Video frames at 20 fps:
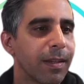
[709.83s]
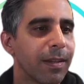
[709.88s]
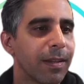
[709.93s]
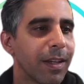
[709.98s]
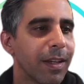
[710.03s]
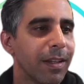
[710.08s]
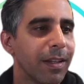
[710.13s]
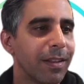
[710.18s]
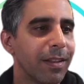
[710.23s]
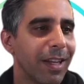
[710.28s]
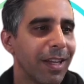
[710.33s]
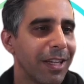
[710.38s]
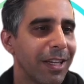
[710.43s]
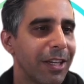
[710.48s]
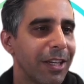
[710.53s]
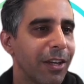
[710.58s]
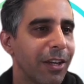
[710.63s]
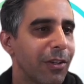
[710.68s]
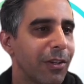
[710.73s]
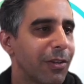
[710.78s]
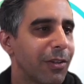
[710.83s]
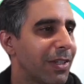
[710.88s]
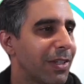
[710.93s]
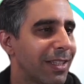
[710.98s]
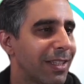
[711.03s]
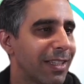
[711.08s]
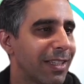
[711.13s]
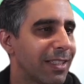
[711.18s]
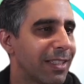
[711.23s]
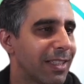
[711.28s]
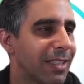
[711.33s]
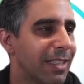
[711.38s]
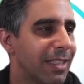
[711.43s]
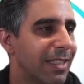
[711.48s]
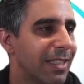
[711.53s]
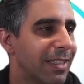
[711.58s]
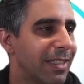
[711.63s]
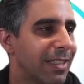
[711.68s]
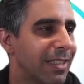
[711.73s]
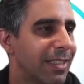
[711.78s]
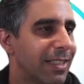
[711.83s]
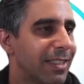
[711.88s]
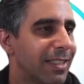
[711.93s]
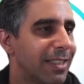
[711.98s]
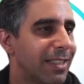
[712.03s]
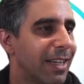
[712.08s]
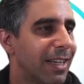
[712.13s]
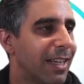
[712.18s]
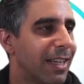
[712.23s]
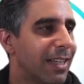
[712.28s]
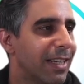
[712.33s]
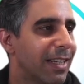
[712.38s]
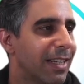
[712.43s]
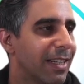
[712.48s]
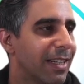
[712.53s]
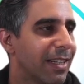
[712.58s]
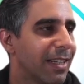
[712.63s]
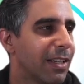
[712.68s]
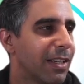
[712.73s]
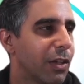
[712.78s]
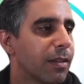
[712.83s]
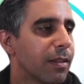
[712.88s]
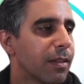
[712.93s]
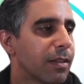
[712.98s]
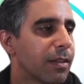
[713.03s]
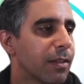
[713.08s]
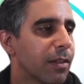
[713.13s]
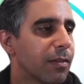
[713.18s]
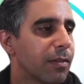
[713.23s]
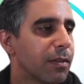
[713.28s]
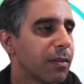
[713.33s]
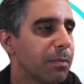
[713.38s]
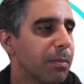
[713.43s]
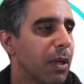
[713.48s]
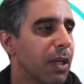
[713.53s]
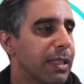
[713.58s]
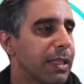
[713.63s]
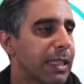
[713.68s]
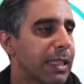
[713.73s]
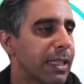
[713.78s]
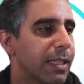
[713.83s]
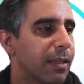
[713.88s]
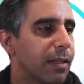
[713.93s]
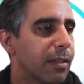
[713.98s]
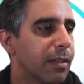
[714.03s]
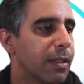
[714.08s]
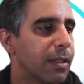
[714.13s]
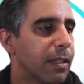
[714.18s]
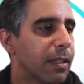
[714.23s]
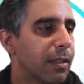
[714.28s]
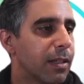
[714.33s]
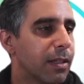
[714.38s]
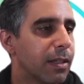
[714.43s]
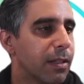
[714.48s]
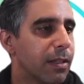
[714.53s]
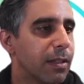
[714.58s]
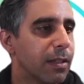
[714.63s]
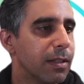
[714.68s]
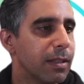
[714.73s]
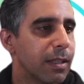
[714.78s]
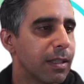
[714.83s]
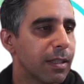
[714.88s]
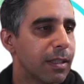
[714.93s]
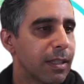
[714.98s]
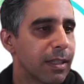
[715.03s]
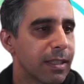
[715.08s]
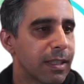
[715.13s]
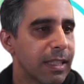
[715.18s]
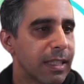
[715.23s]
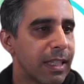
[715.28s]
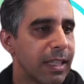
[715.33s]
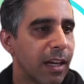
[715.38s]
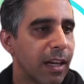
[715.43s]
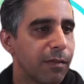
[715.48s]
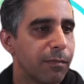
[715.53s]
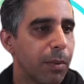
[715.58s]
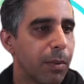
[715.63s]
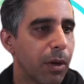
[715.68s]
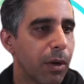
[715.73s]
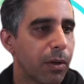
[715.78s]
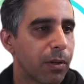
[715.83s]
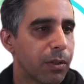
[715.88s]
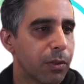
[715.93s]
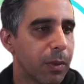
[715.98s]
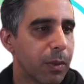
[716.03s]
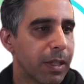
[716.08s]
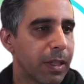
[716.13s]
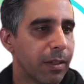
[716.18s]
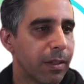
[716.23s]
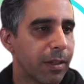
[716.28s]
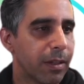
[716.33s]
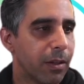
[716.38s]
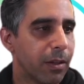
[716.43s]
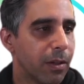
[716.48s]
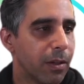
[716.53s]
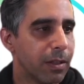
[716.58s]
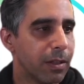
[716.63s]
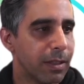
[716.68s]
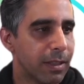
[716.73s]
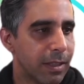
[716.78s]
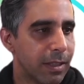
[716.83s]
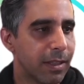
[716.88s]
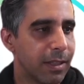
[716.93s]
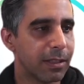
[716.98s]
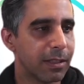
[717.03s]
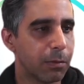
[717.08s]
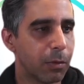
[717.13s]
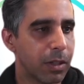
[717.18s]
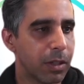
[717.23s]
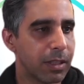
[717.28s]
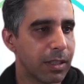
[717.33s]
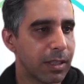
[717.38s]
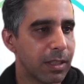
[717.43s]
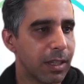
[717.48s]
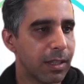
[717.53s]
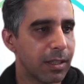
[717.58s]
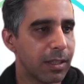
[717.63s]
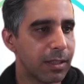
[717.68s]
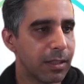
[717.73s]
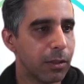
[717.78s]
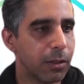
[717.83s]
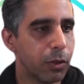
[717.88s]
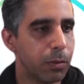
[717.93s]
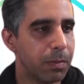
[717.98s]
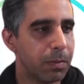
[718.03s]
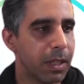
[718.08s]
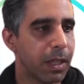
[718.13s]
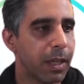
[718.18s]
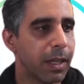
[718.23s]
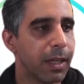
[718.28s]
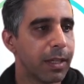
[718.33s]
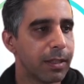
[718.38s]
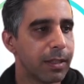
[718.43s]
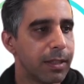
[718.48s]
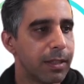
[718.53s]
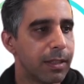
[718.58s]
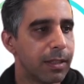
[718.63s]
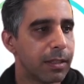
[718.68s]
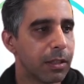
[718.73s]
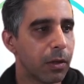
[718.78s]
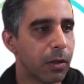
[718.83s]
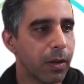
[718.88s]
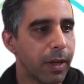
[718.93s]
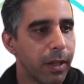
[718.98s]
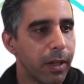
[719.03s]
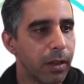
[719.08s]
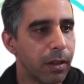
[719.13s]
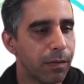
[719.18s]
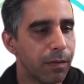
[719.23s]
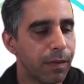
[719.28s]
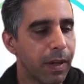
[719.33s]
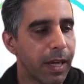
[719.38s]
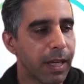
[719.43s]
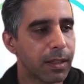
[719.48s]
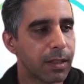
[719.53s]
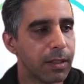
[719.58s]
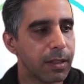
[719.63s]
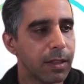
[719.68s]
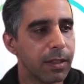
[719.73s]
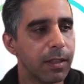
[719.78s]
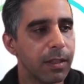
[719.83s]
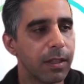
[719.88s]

And there you go. You can see it's done. So I've deposited $39 and you can see I borrowed $29, and that's what it's done. It's looped. This is your health factor.